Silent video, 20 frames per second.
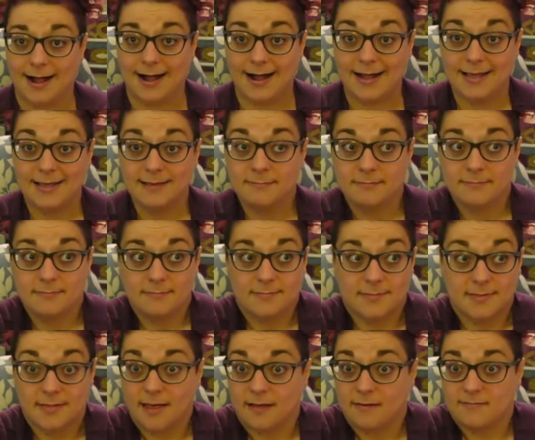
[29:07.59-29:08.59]
I am
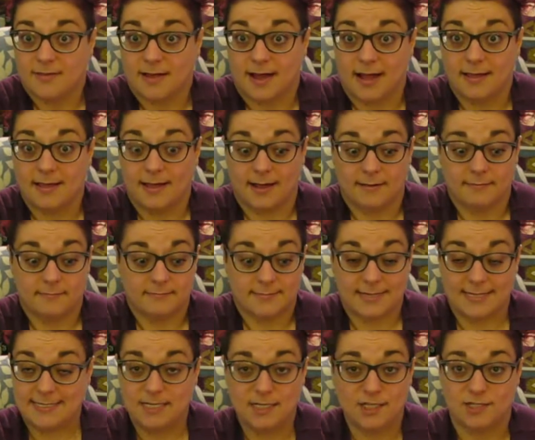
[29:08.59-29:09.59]
loved. I
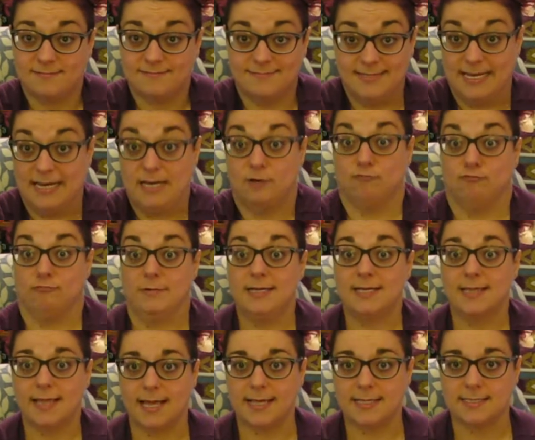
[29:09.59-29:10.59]
just didn't
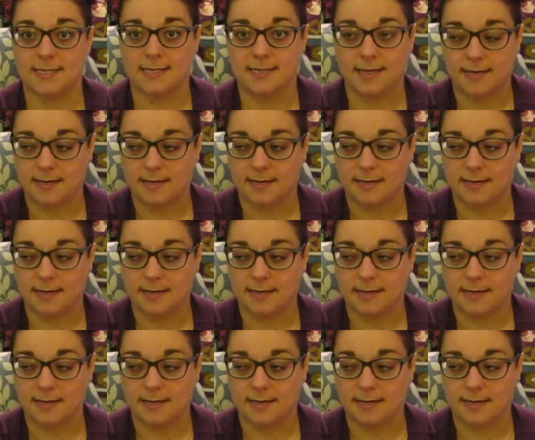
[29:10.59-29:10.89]
realize it.